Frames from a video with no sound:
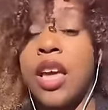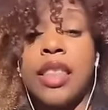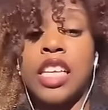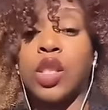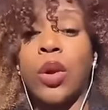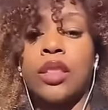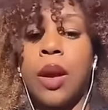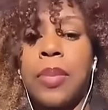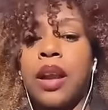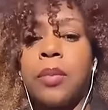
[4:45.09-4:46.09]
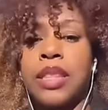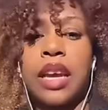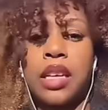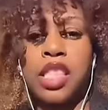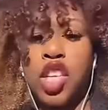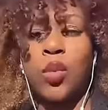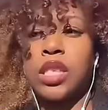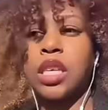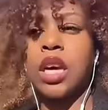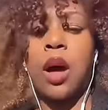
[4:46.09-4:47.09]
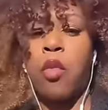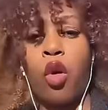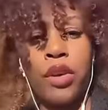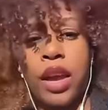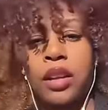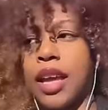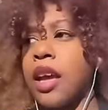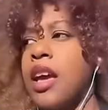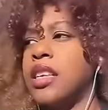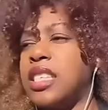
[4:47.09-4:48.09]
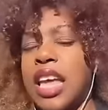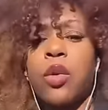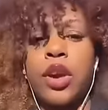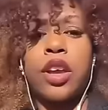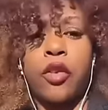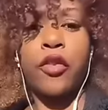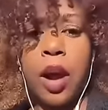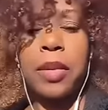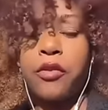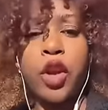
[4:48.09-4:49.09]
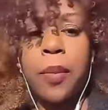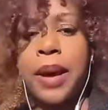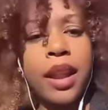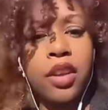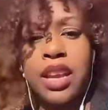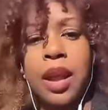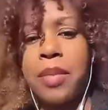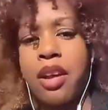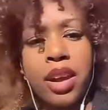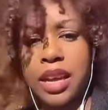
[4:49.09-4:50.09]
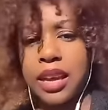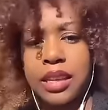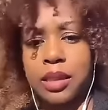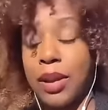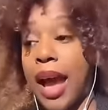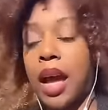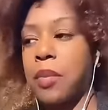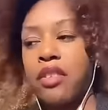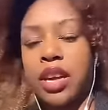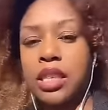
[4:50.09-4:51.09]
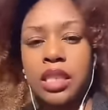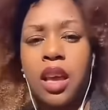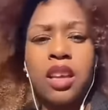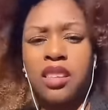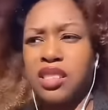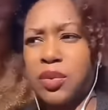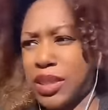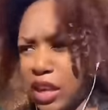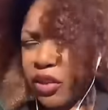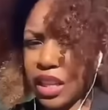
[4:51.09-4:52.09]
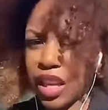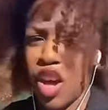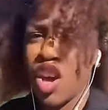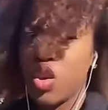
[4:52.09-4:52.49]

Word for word: They swear they're better, but they continuously come over here like, say where you're from if you're better than Americans. Black Americans specifically.